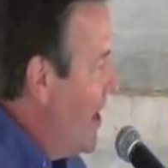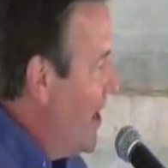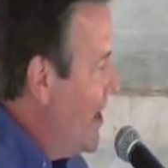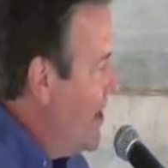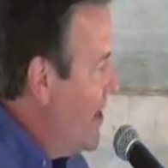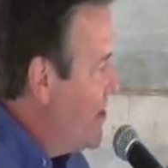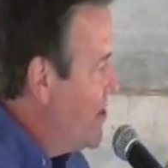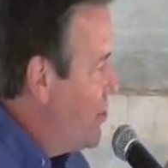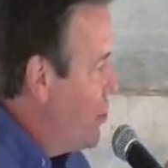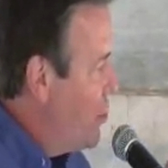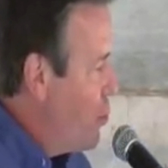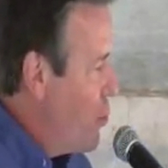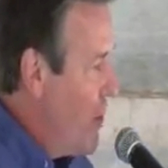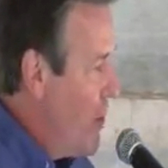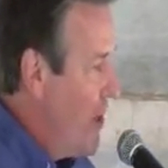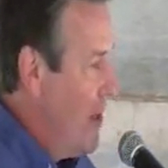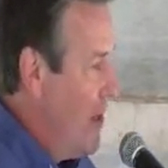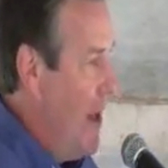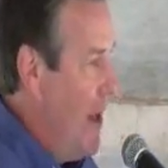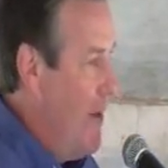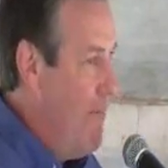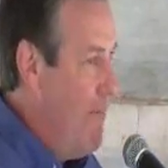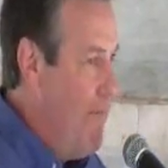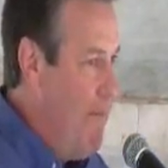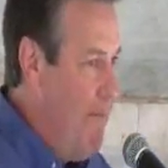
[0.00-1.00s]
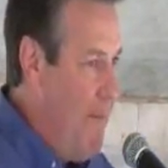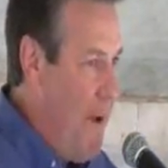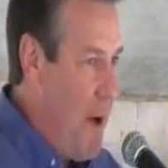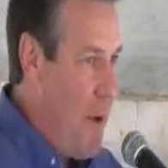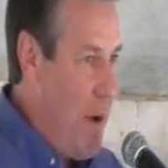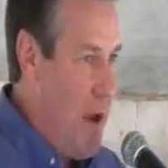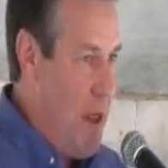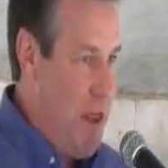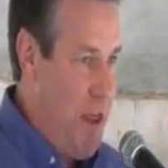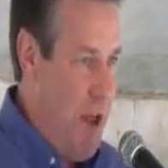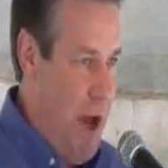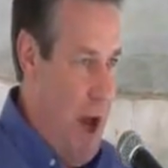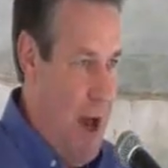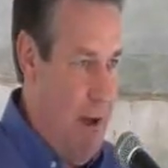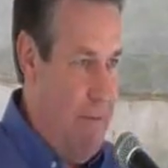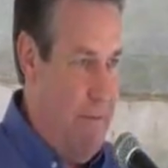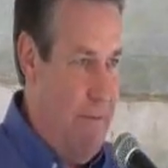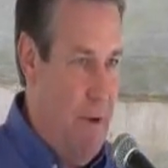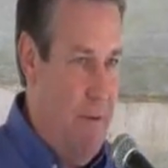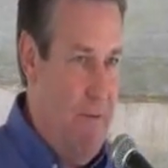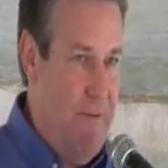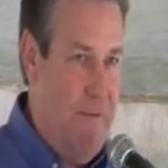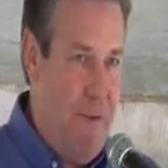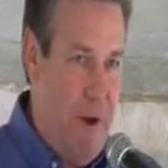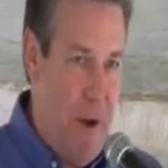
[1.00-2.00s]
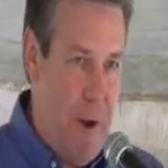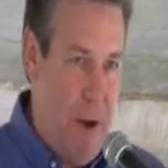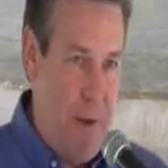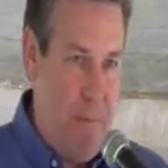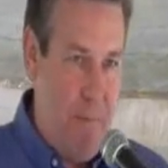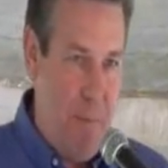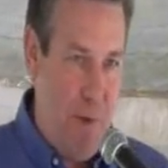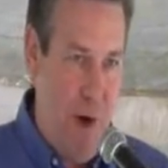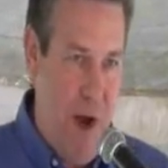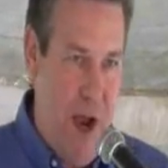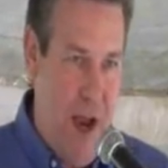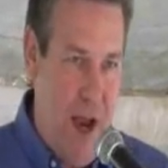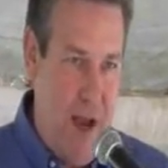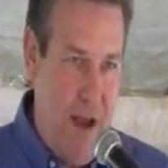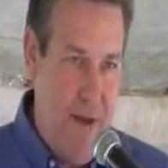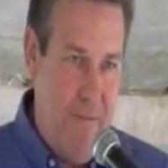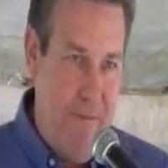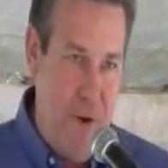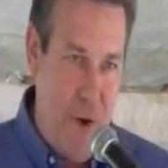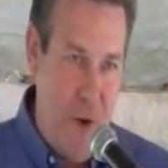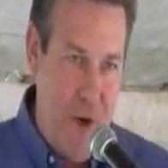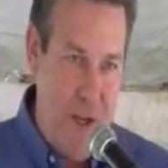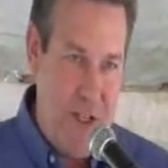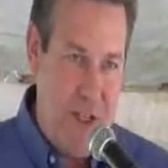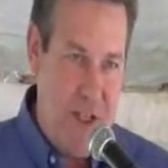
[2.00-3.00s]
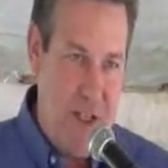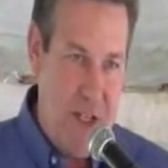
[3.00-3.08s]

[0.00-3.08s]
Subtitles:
he's really very thoughtful, very bright, very